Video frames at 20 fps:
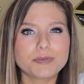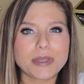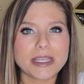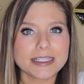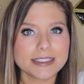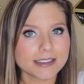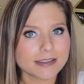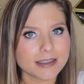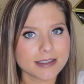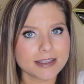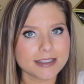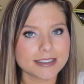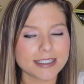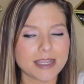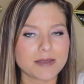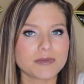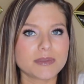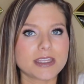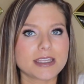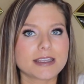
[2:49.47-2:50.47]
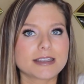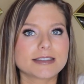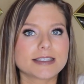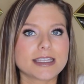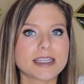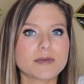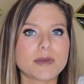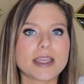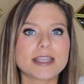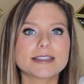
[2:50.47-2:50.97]
basically the same thing as
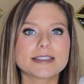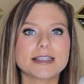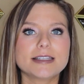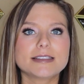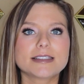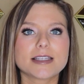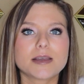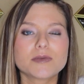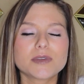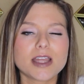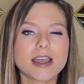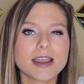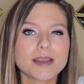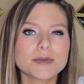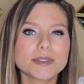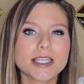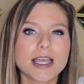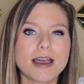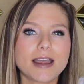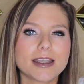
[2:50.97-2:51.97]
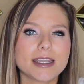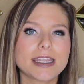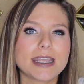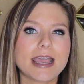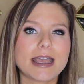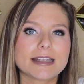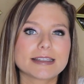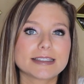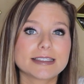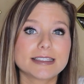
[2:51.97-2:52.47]
Ebates, and sometimes Honey
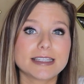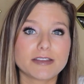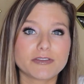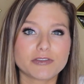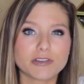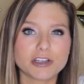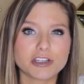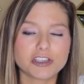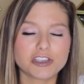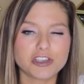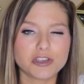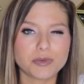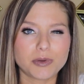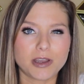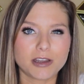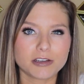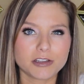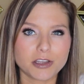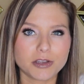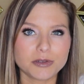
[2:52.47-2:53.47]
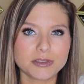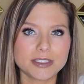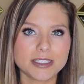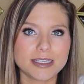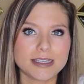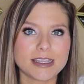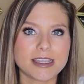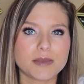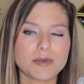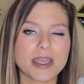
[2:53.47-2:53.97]
has different coupon codes
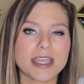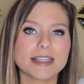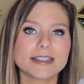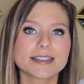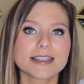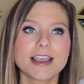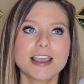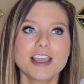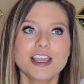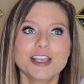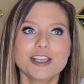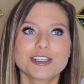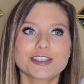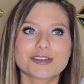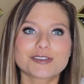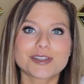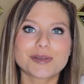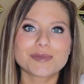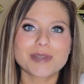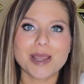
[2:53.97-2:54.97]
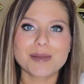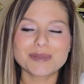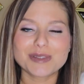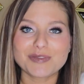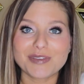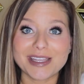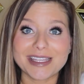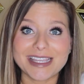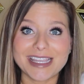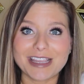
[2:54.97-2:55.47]
than Ebates. So sometimes
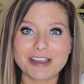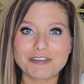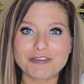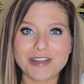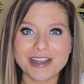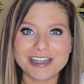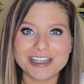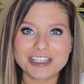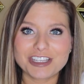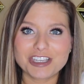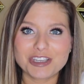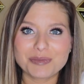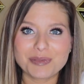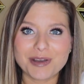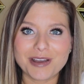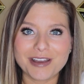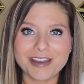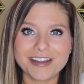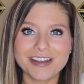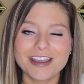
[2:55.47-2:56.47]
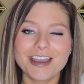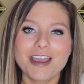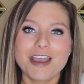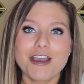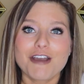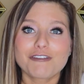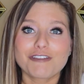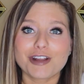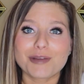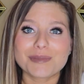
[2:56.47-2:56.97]
if I can't find a coupon
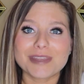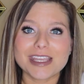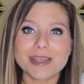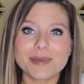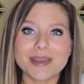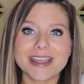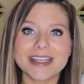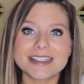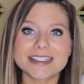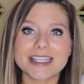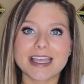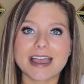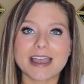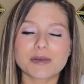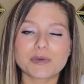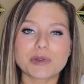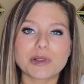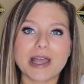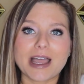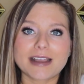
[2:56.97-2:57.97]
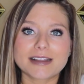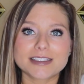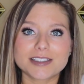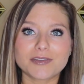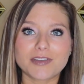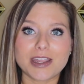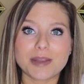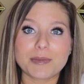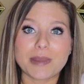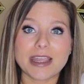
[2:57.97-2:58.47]
from Ebates, I will
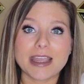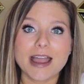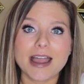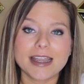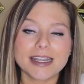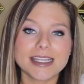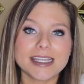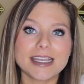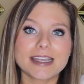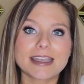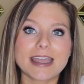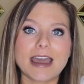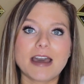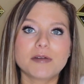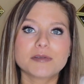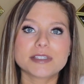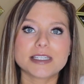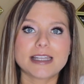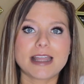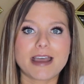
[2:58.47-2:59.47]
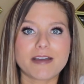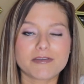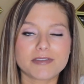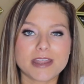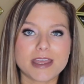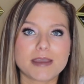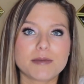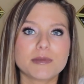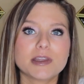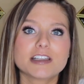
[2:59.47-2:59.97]
activate my Honey account and have
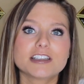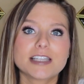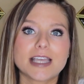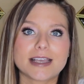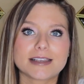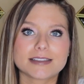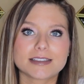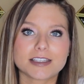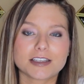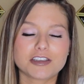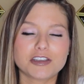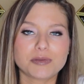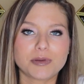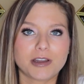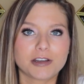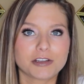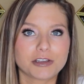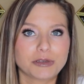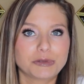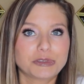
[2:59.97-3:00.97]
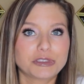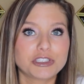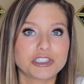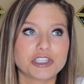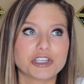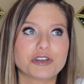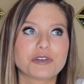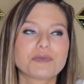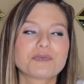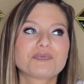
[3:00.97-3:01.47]
them test the coupon codes
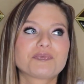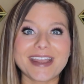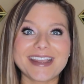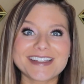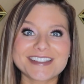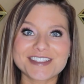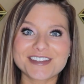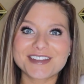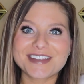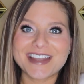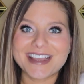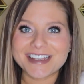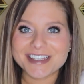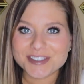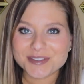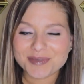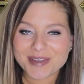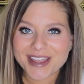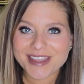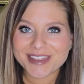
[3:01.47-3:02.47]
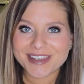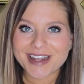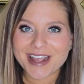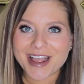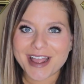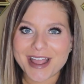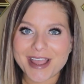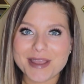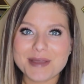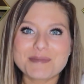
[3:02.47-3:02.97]
too. Okay, so the next way that
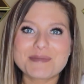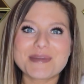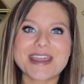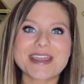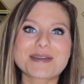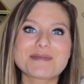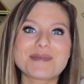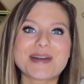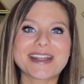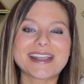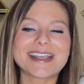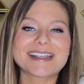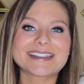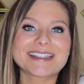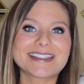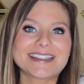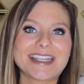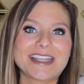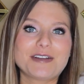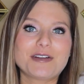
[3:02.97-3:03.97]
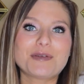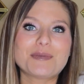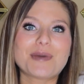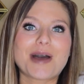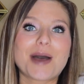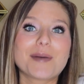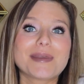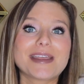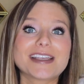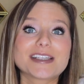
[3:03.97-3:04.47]
I make money as a stay-at-home
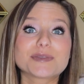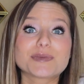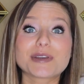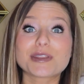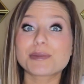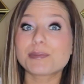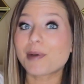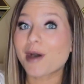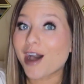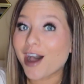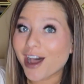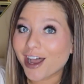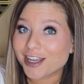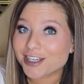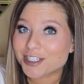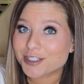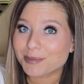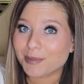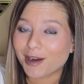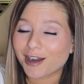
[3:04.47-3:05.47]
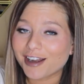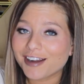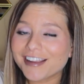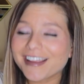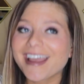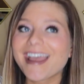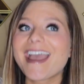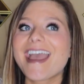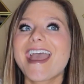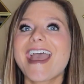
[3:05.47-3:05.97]
mom is with
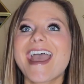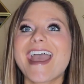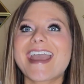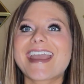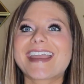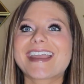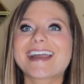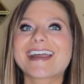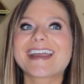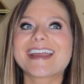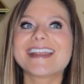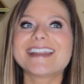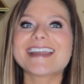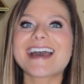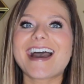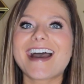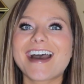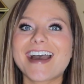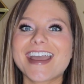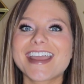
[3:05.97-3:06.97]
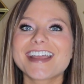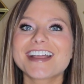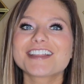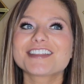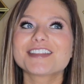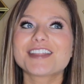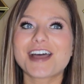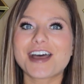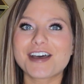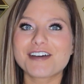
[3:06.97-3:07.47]
Poshmark, and I
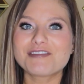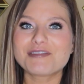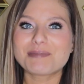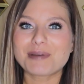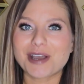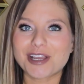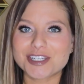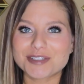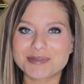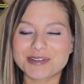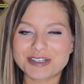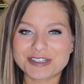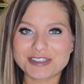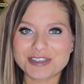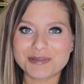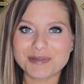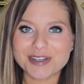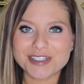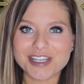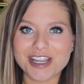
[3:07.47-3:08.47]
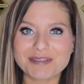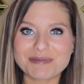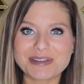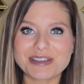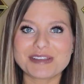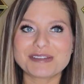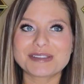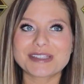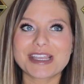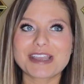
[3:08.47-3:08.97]
love Poshmark so much. I've
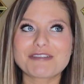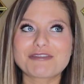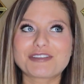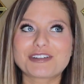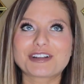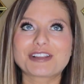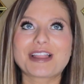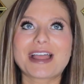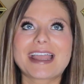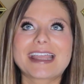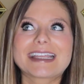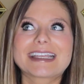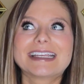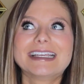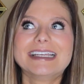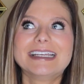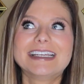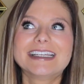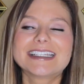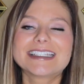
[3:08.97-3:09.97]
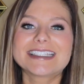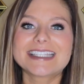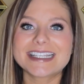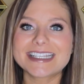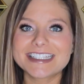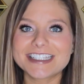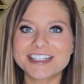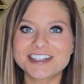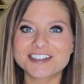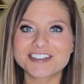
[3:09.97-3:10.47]
been using it for like
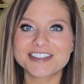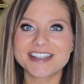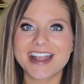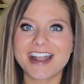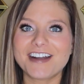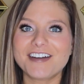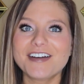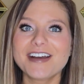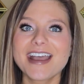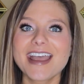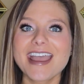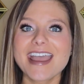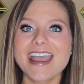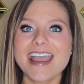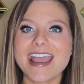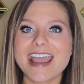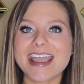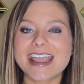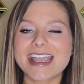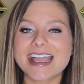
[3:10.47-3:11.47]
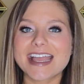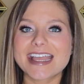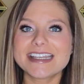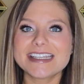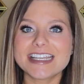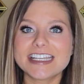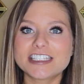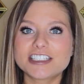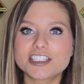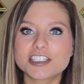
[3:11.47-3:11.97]
6 years now,
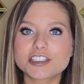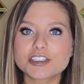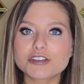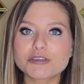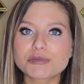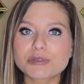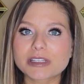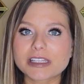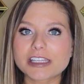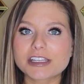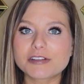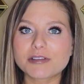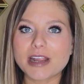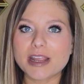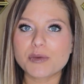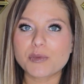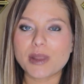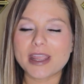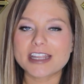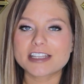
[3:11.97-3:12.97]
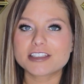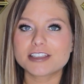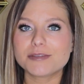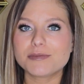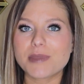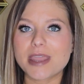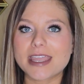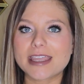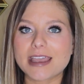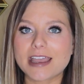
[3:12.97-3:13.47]
and it's just a really great way to
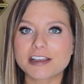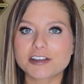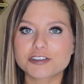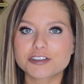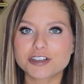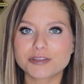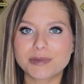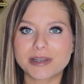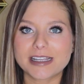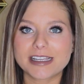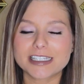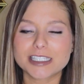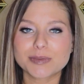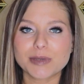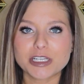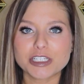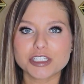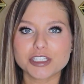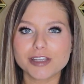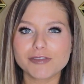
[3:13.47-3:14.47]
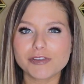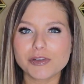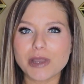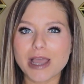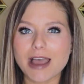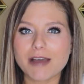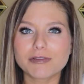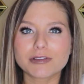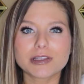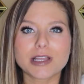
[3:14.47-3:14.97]
make extra money, especially if you
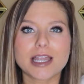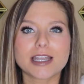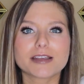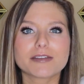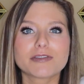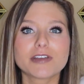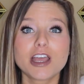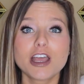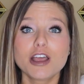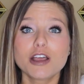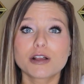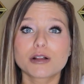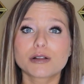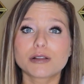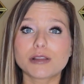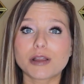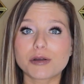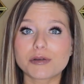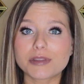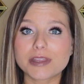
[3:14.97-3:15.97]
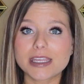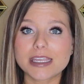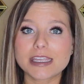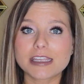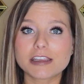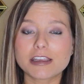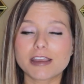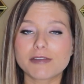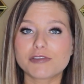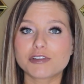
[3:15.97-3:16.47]
have a lot of
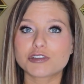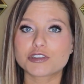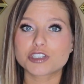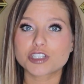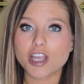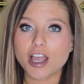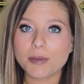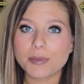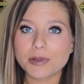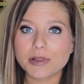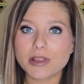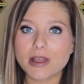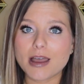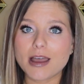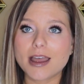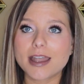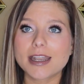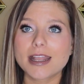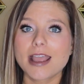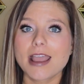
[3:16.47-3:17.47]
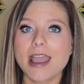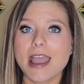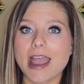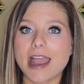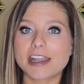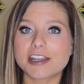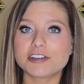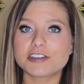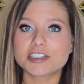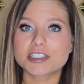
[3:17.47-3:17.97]
clothing, if you shop a lot
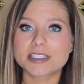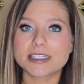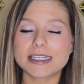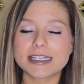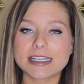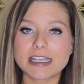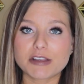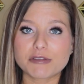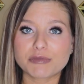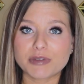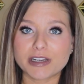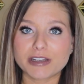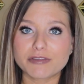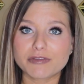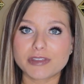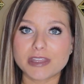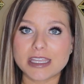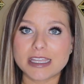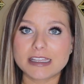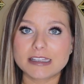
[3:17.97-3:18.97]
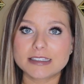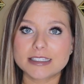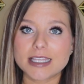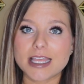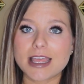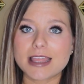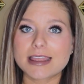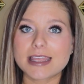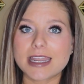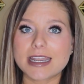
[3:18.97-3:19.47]
and you just need to get rid of things,
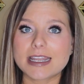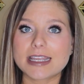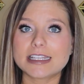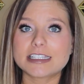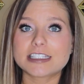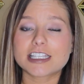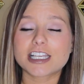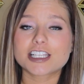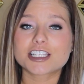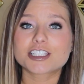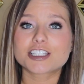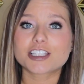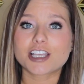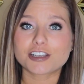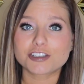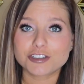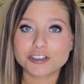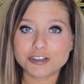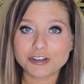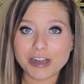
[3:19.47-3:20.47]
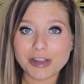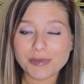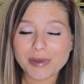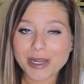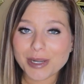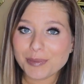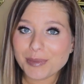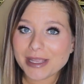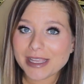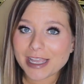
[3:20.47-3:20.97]
then it's such a great
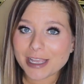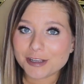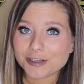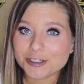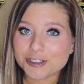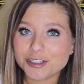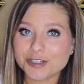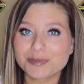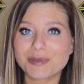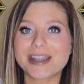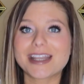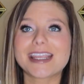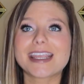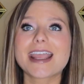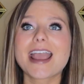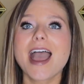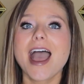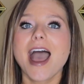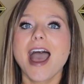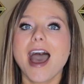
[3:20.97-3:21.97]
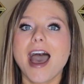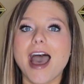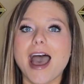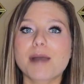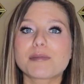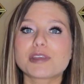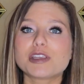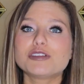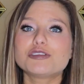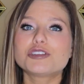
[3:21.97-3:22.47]
way to make extra money.
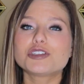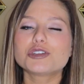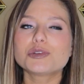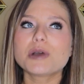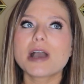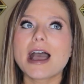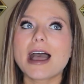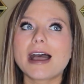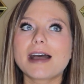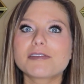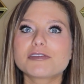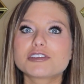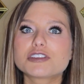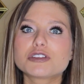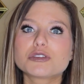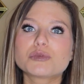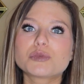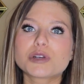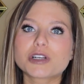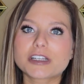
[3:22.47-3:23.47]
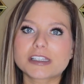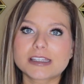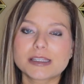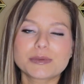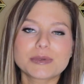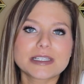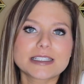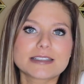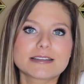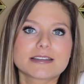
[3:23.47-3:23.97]
You do have to work
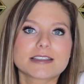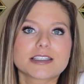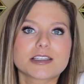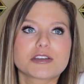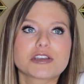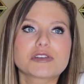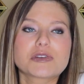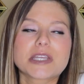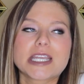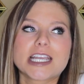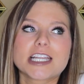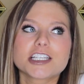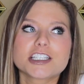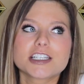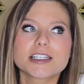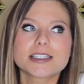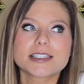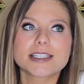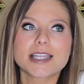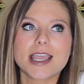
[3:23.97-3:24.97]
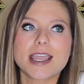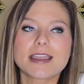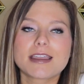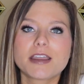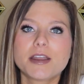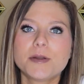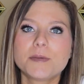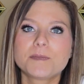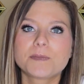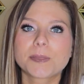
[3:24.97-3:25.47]
the business though. You can't just
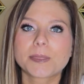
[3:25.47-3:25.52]
like